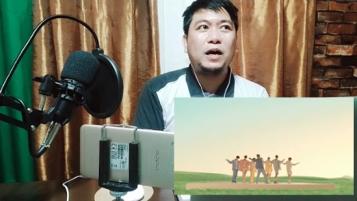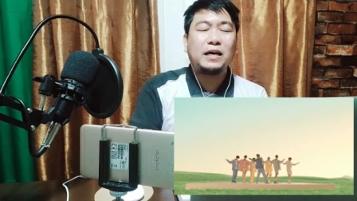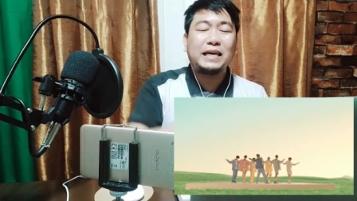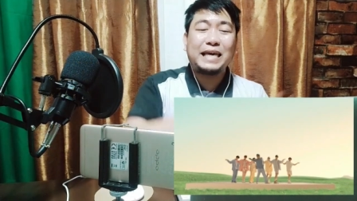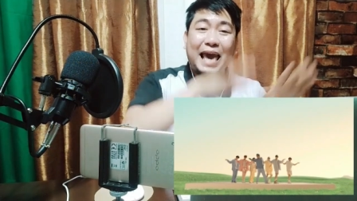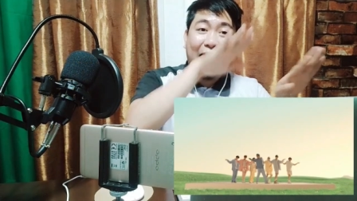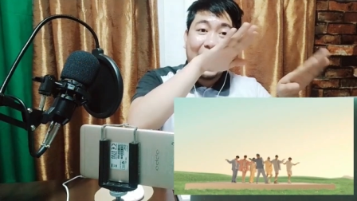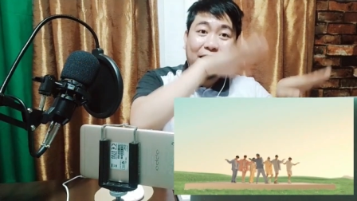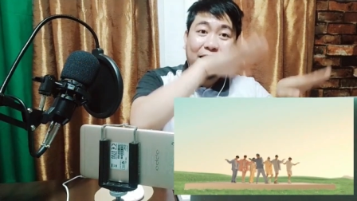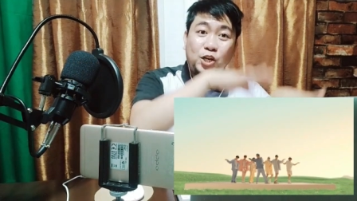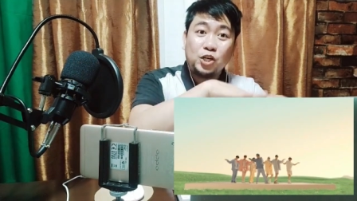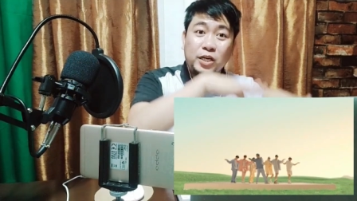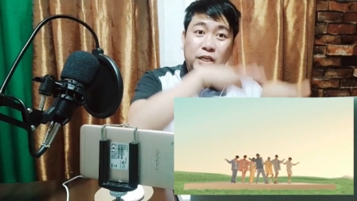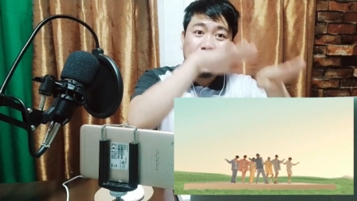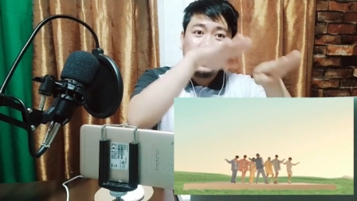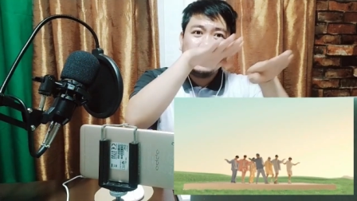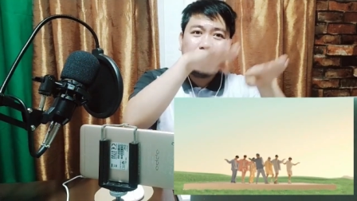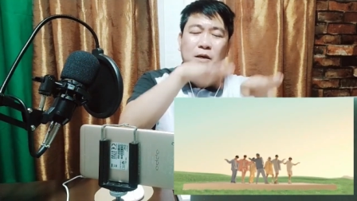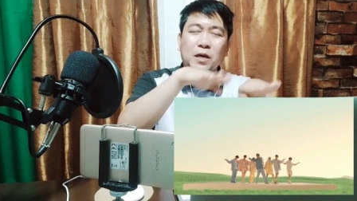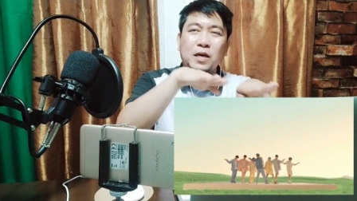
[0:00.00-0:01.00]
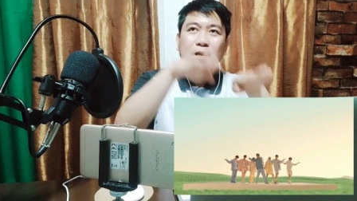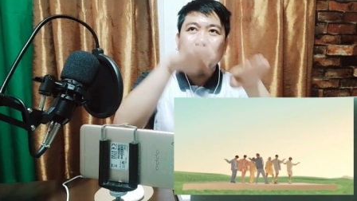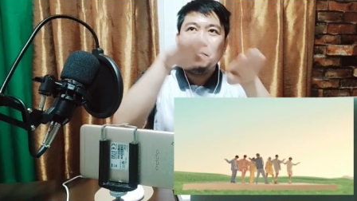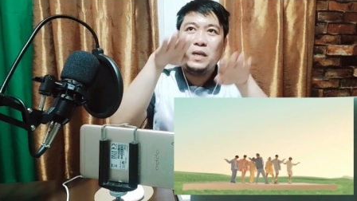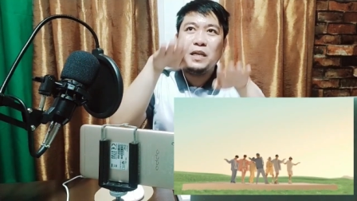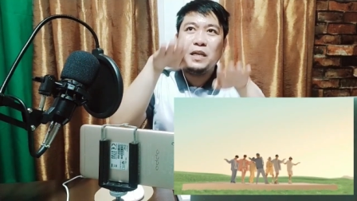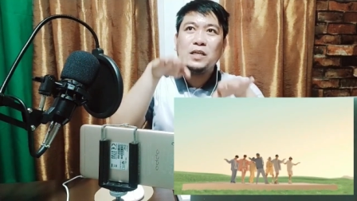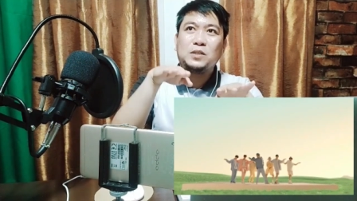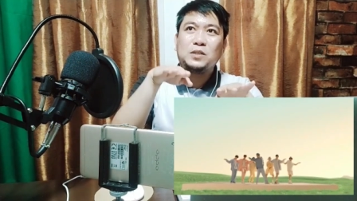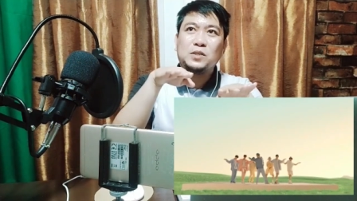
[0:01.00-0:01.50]
canon,
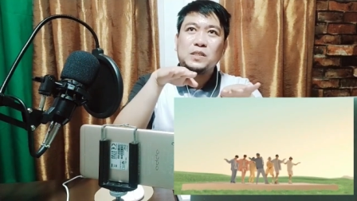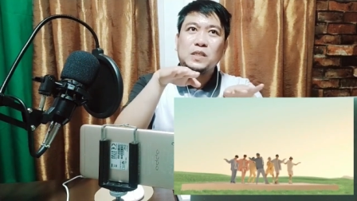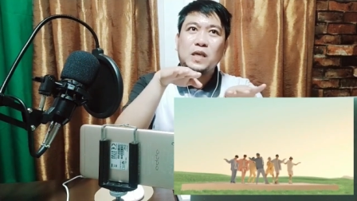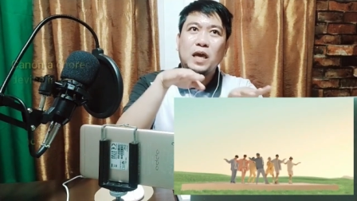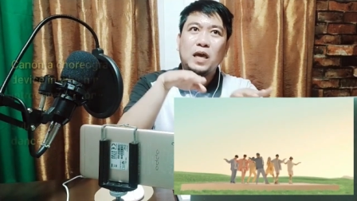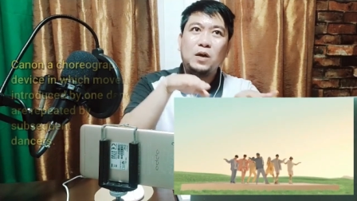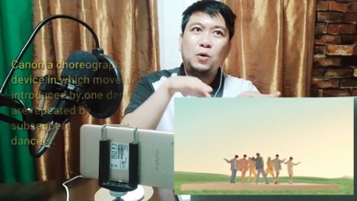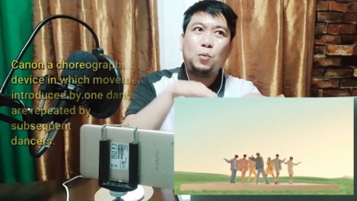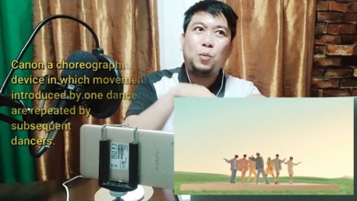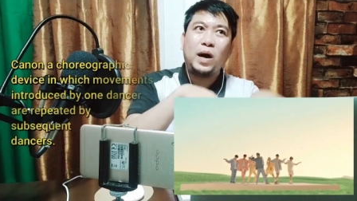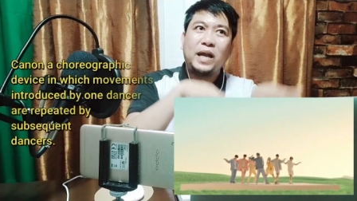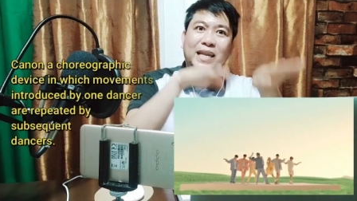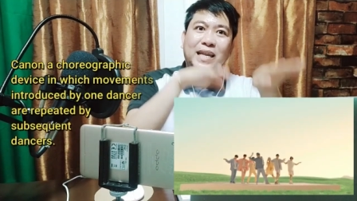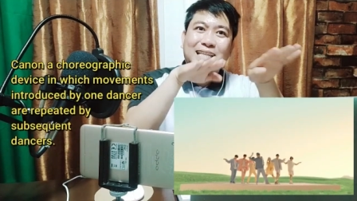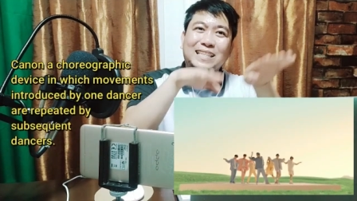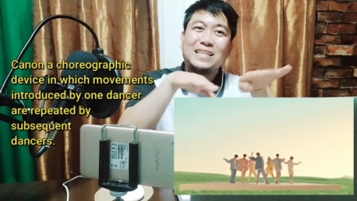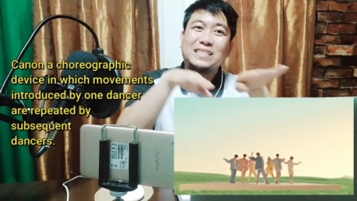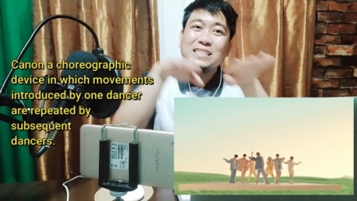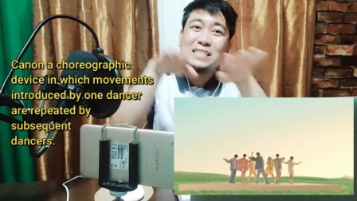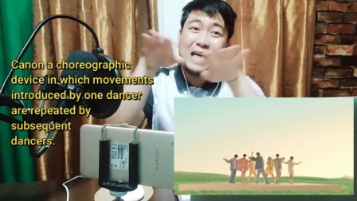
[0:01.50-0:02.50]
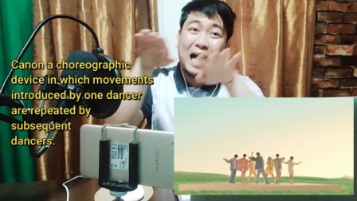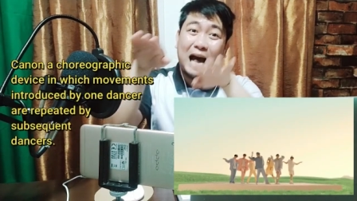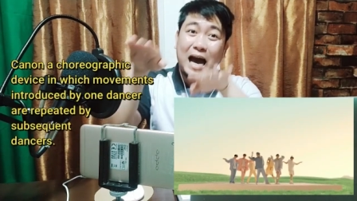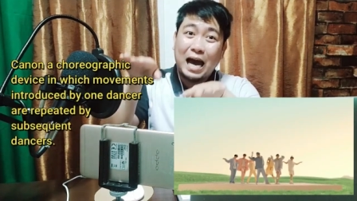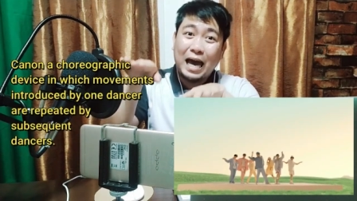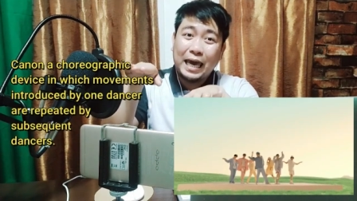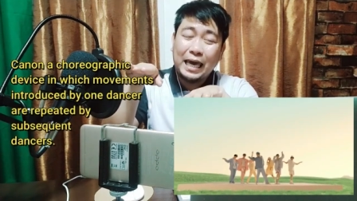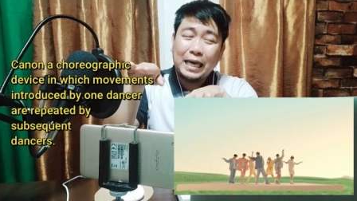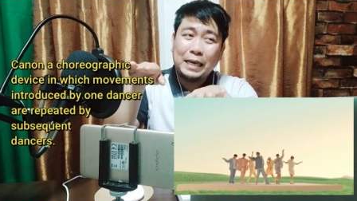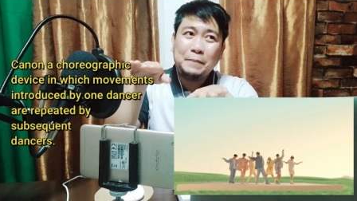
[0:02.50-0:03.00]
meaning to say one at a
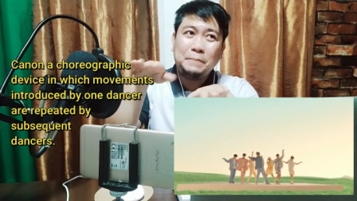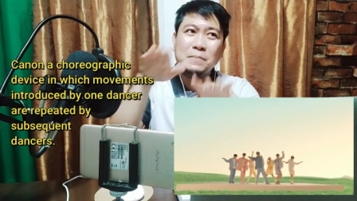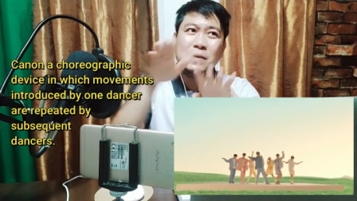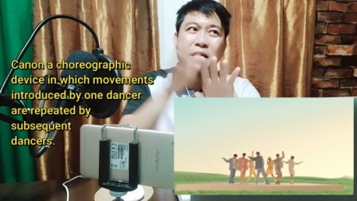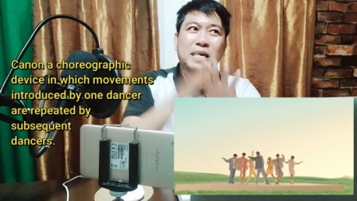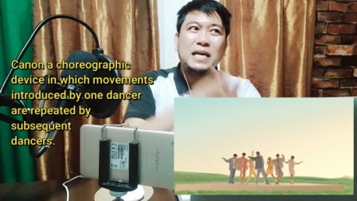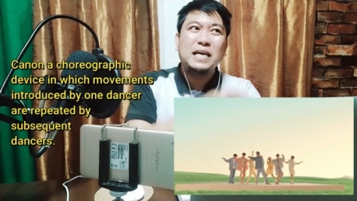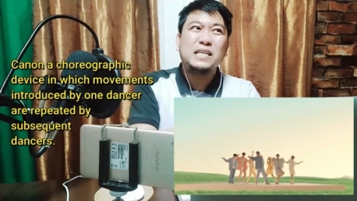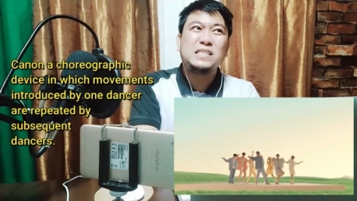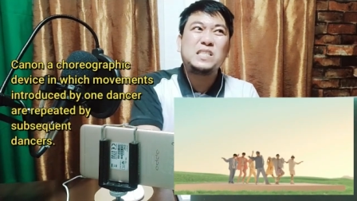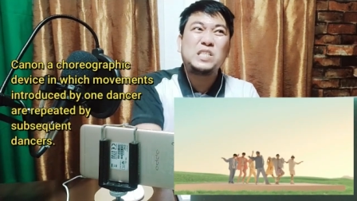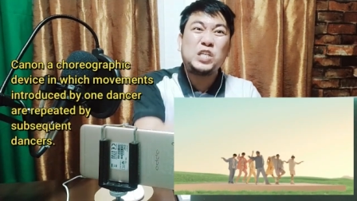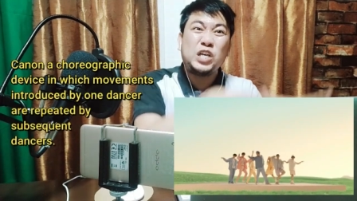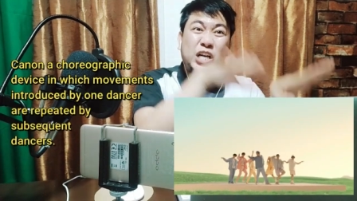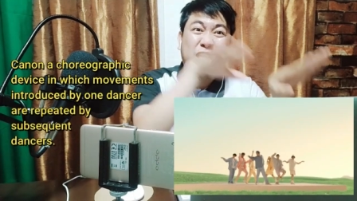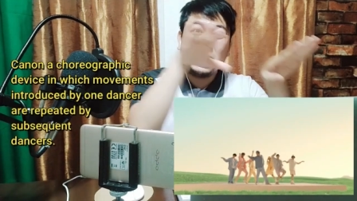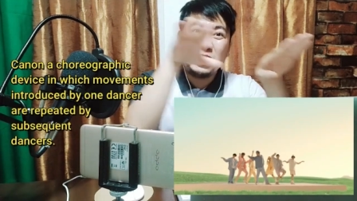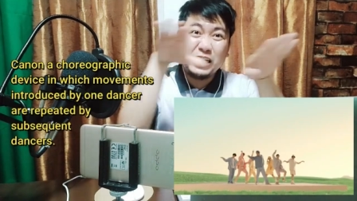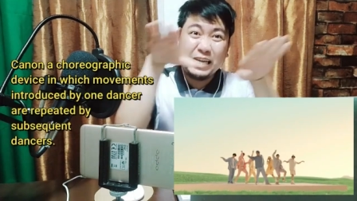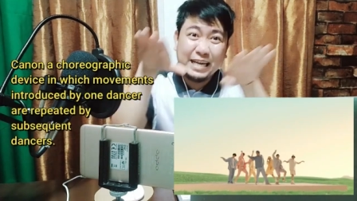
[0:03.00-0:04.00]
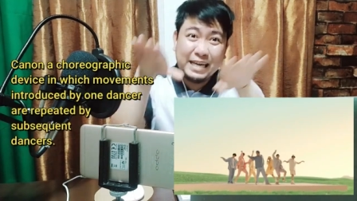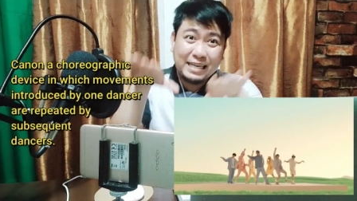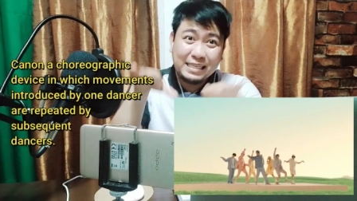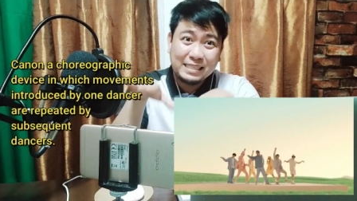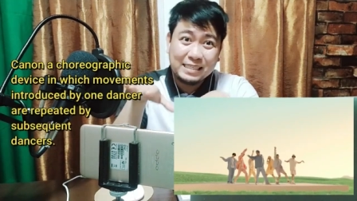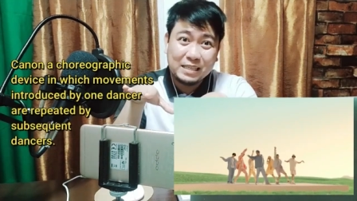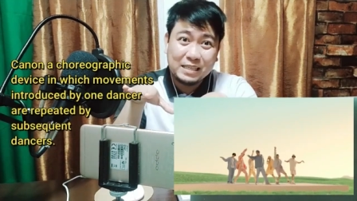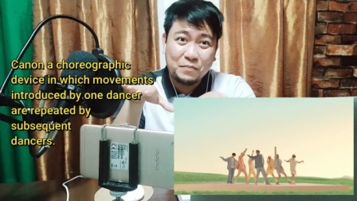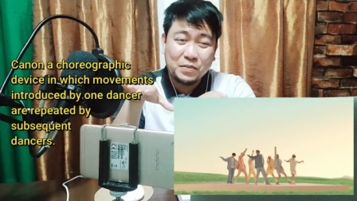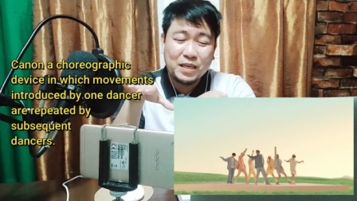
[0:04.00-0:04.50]
time, series,
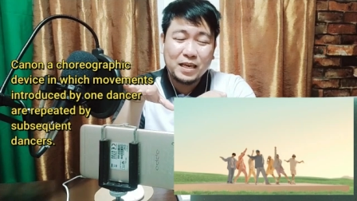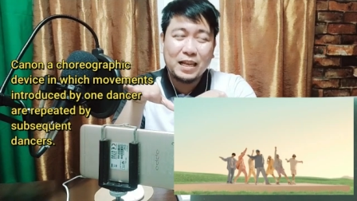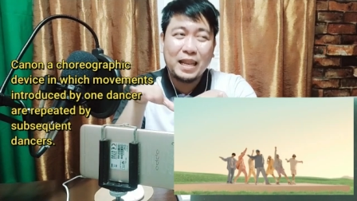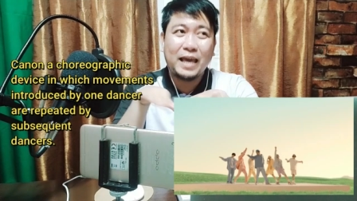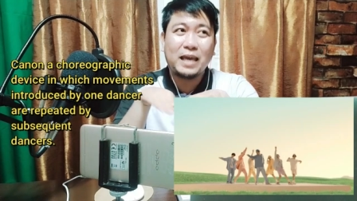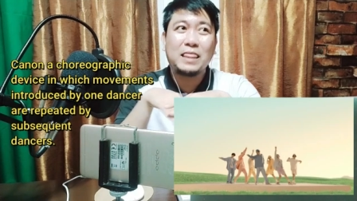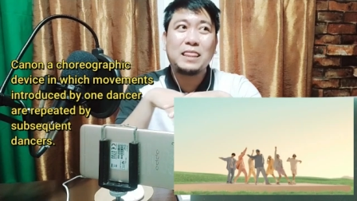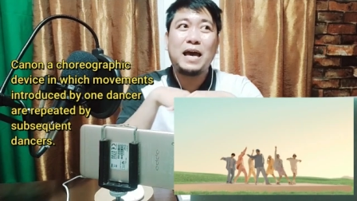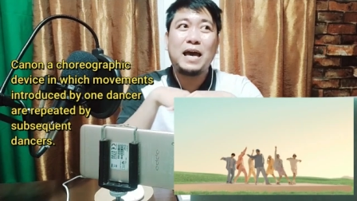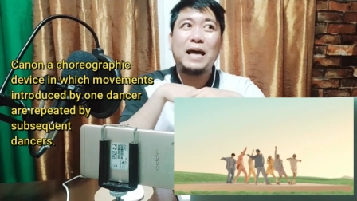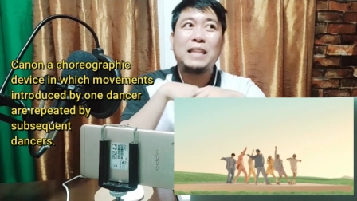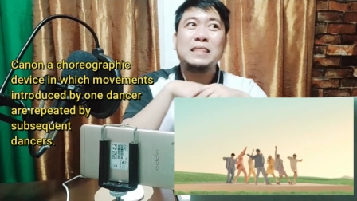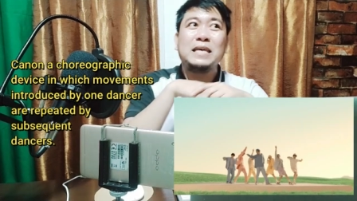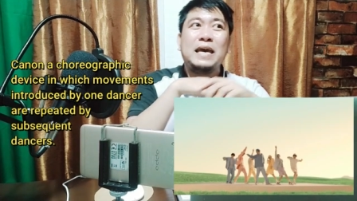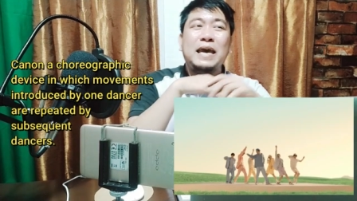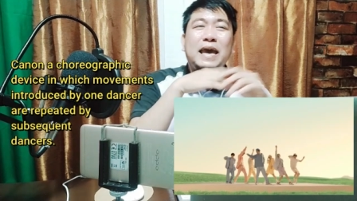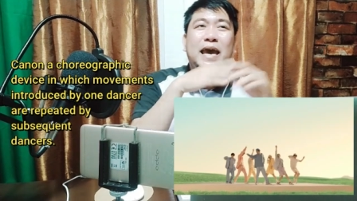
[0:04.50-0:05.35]
something like that.